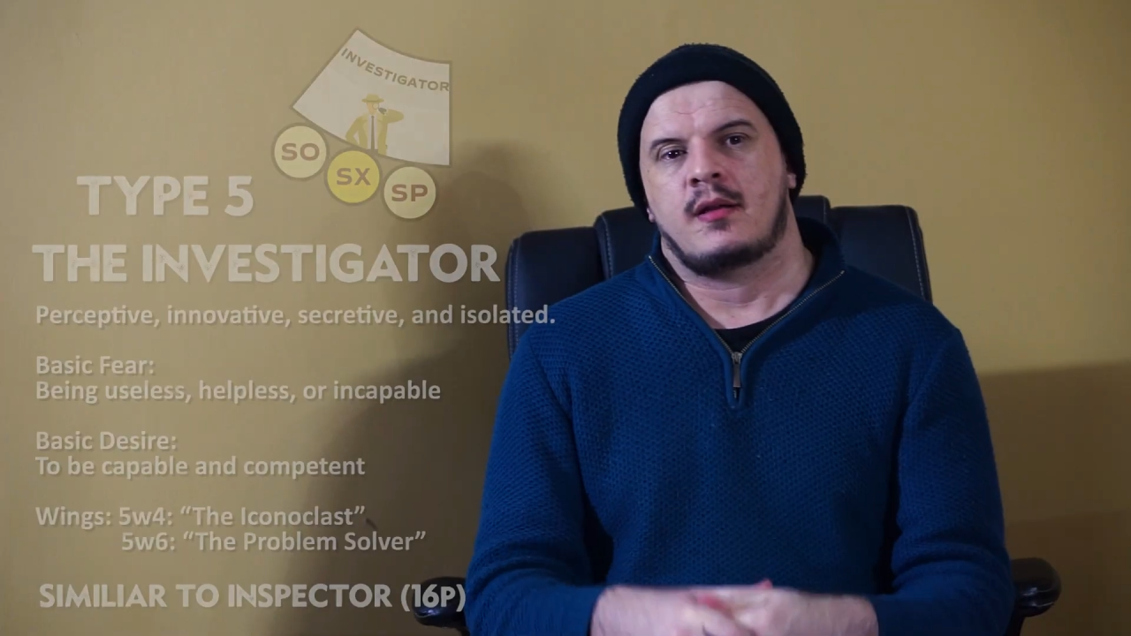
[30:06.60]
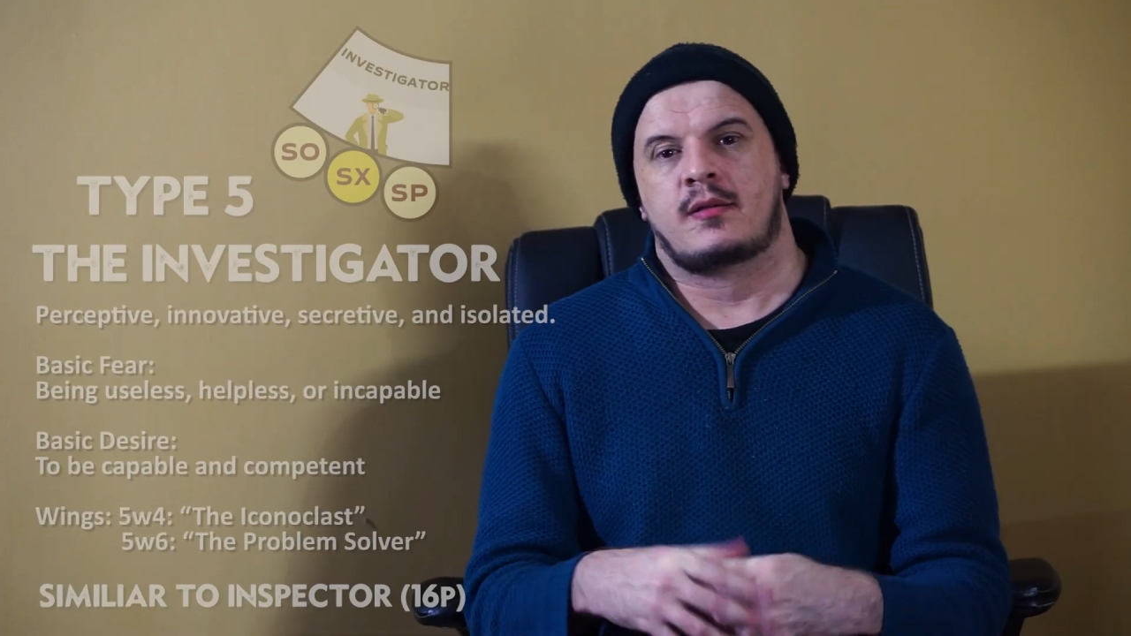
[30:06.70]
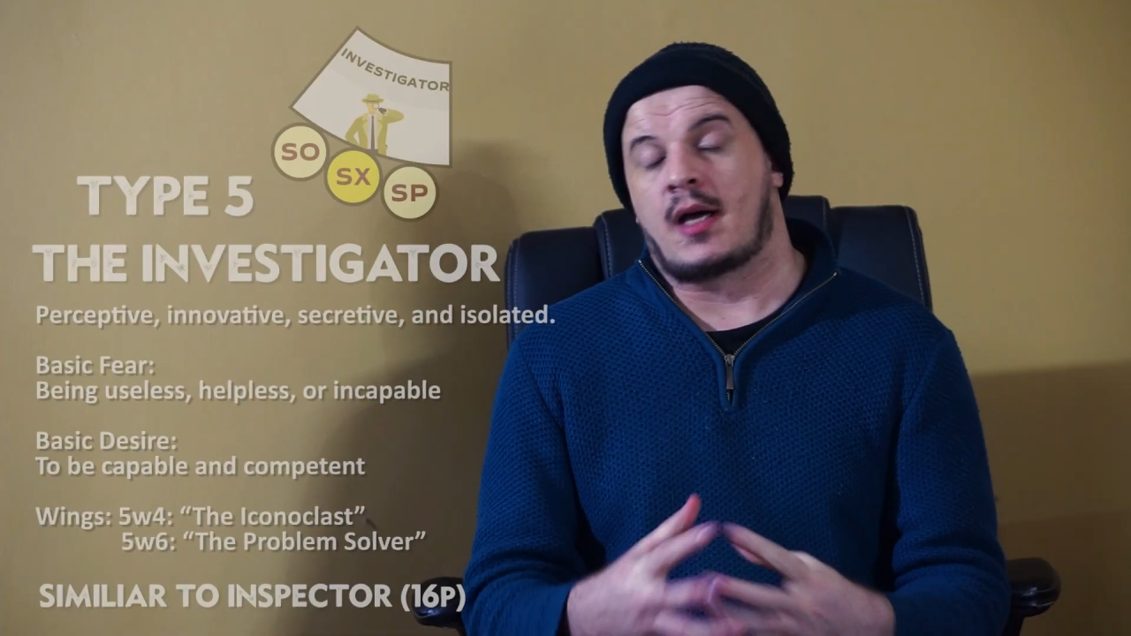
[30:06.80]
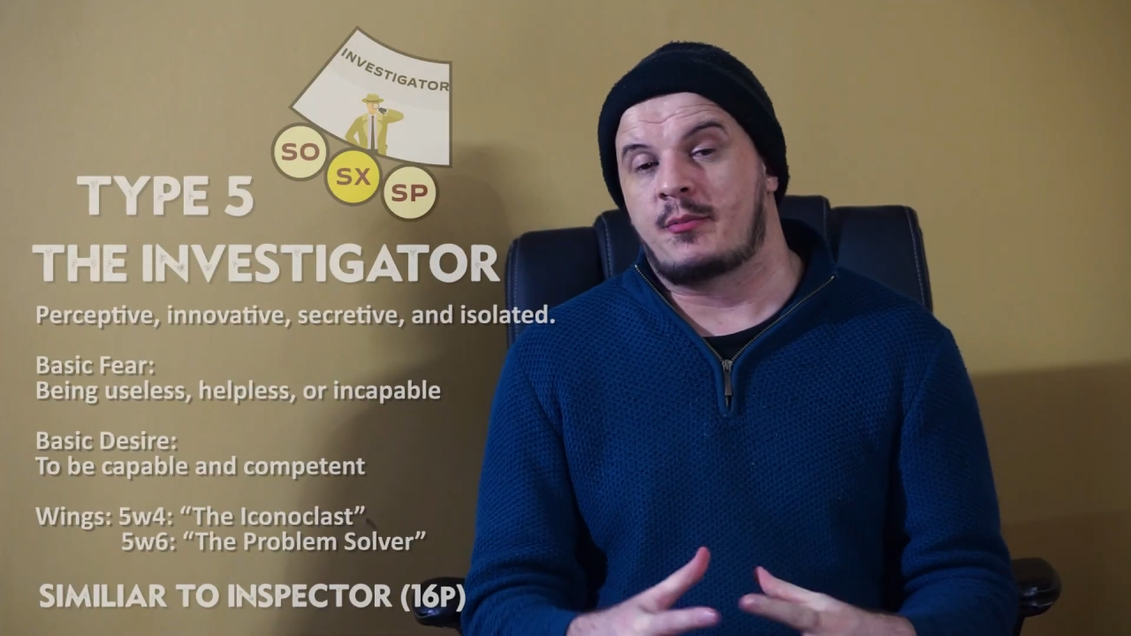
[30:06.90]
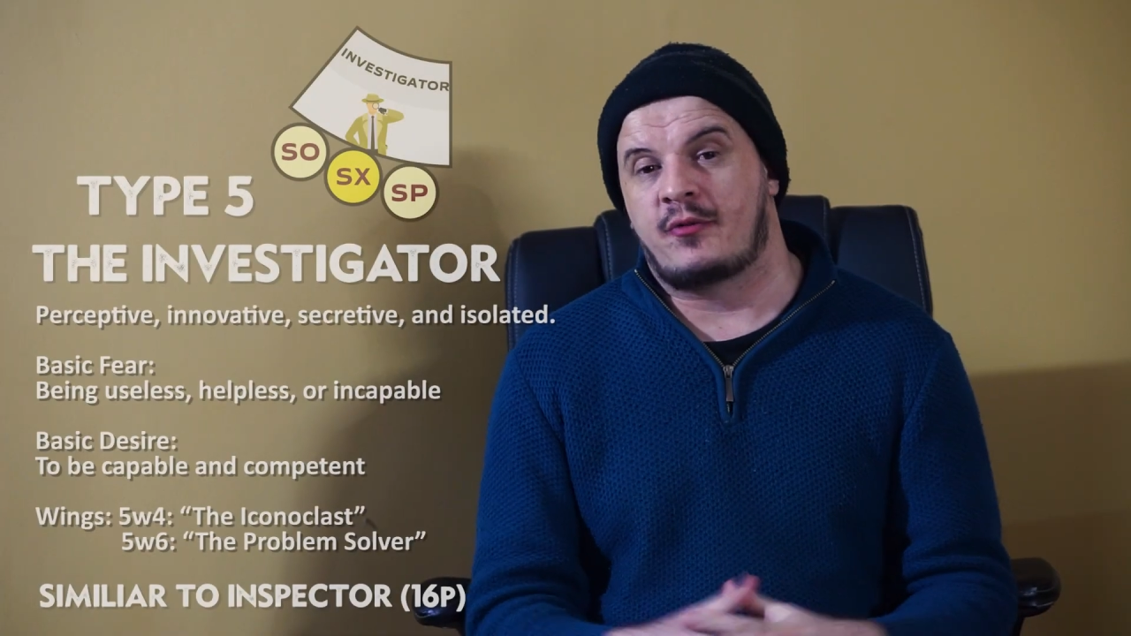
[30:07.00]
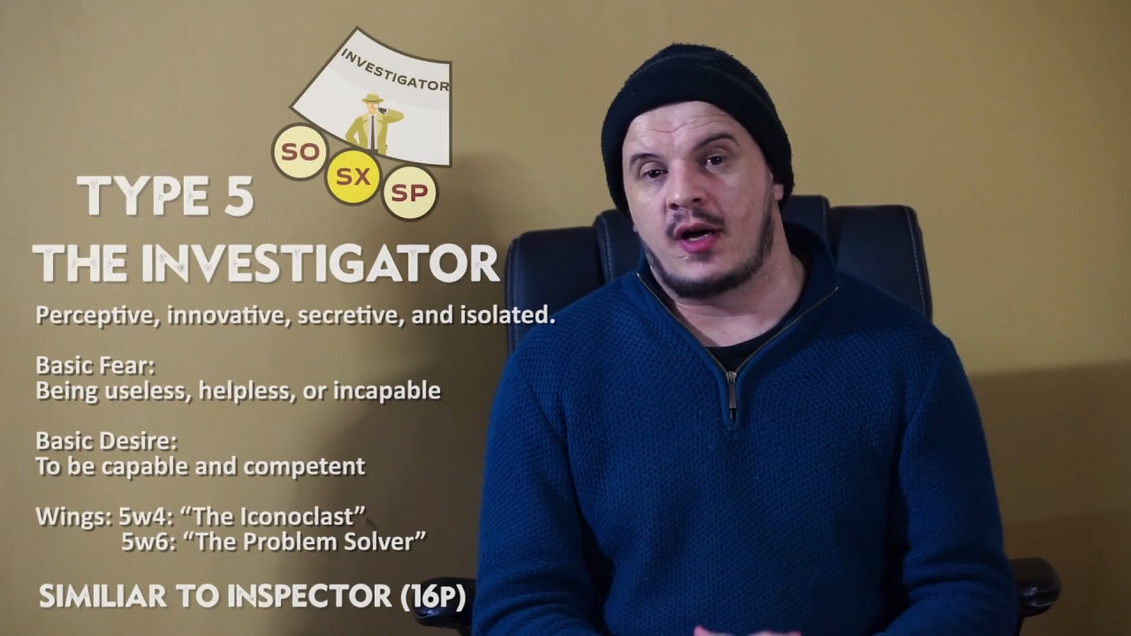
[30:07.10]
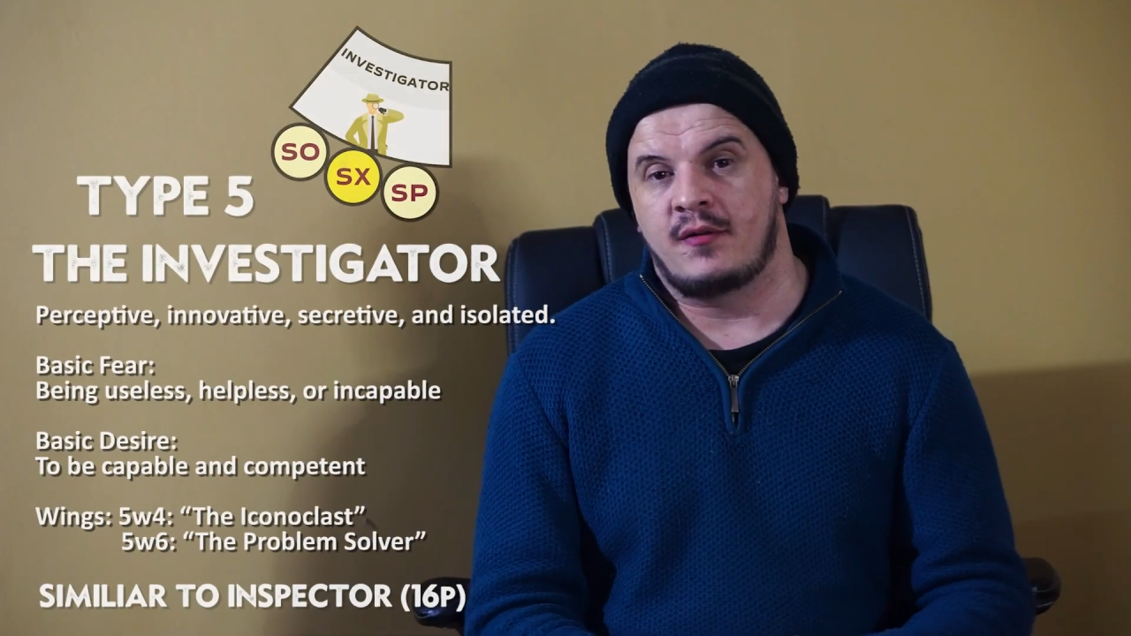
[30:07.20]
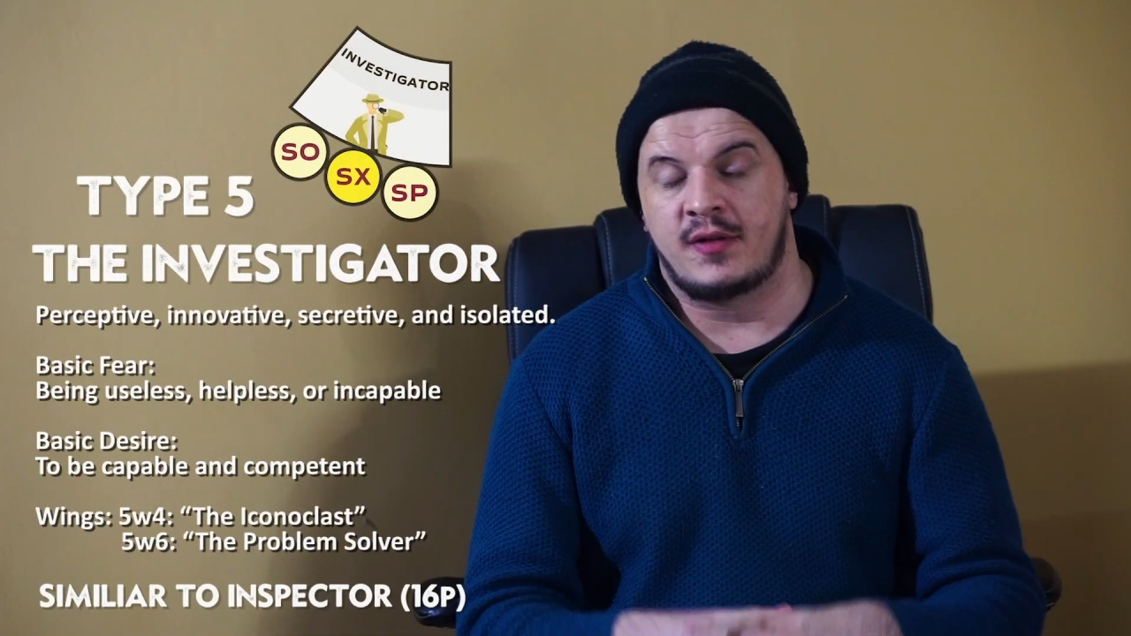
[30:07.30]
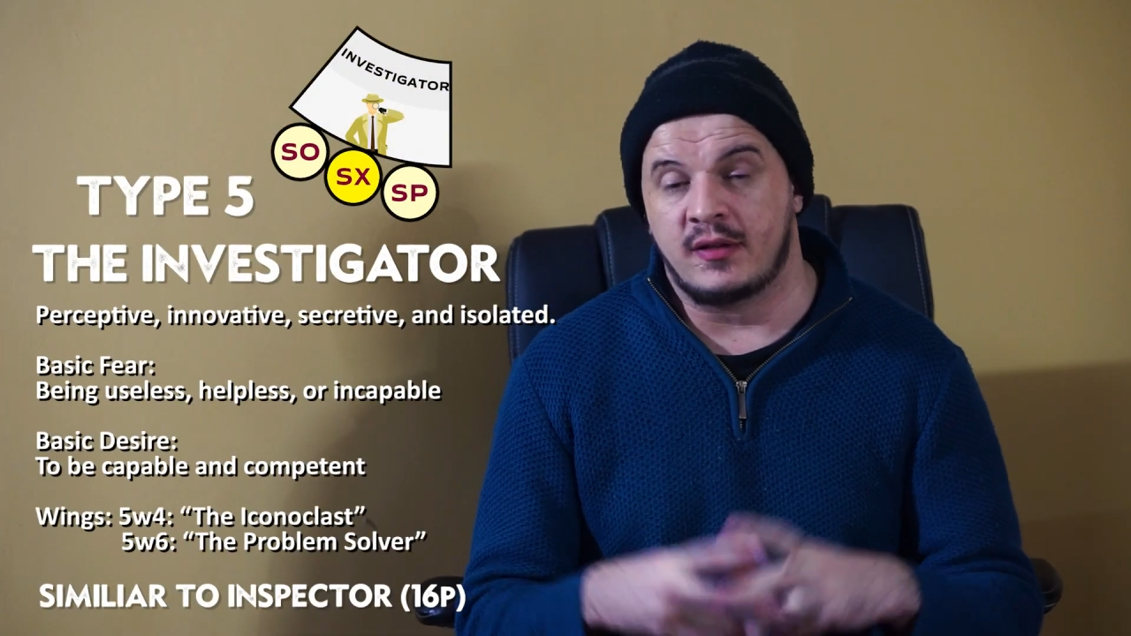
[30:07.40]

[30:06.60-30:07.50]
Type 5, the